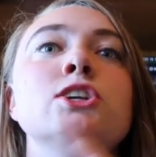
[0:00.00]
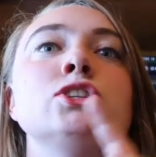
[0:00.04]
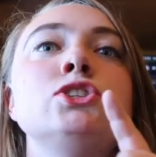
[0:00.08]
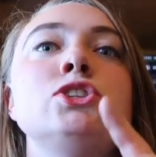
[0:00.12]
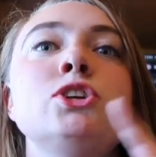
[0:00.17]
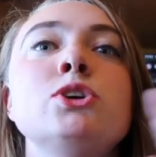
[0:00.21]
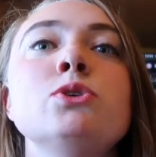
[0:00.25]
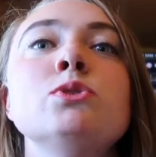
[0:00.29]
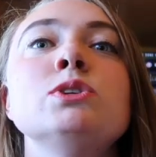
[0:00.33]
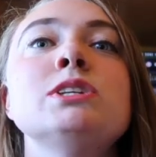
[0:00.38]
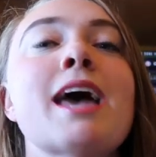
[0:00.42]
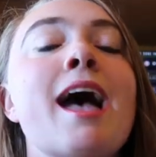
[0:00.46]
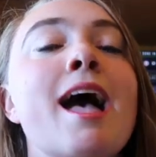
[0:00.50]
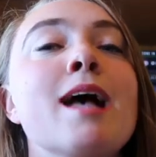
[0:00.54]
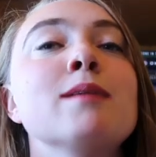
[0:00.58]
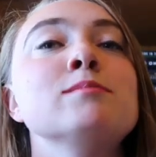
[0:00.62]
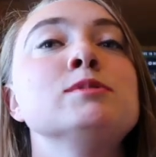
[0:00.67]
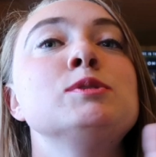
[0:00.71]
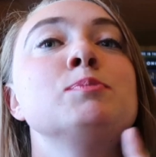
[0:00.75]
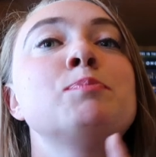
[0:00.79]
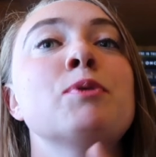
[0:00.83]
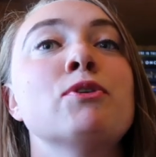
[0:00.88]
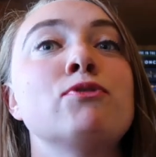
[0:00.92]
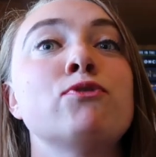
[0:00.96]
2
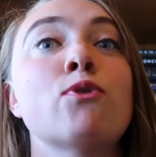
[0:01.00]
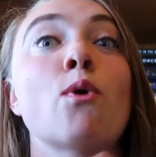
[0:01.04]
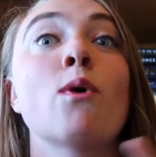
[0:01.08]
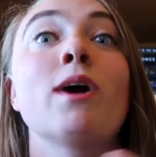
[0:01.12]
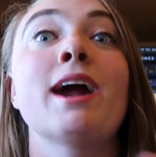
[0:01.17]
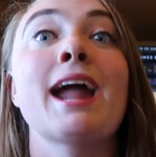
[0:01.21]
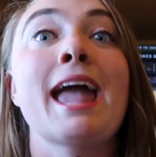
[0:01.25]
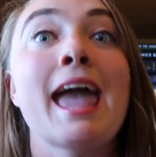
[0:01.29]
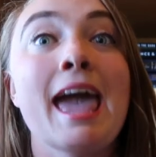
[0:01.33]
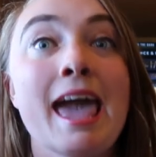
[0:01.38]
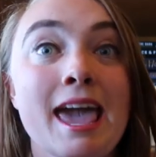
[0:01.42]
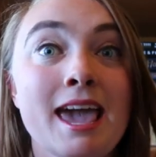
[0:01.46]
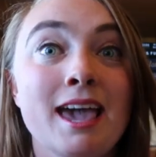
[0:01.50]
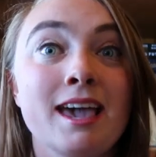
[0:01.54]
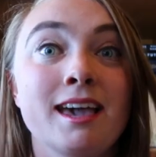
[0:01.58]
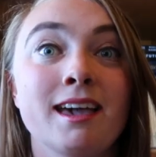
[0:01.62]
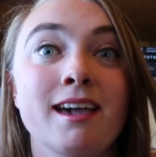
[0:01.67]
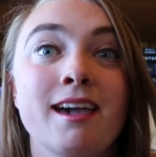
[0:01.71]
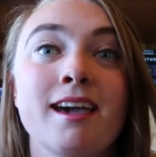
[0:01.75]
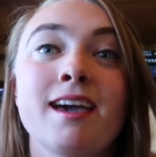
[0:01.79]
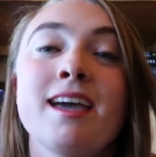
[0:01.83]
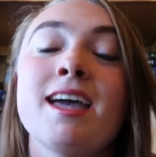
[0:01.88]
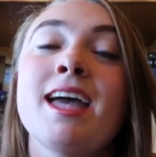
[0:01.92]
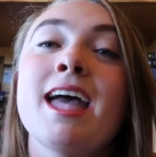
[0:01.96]
times before
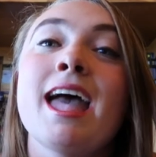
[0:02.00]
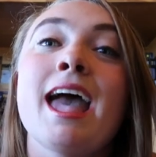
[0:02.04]
Aang,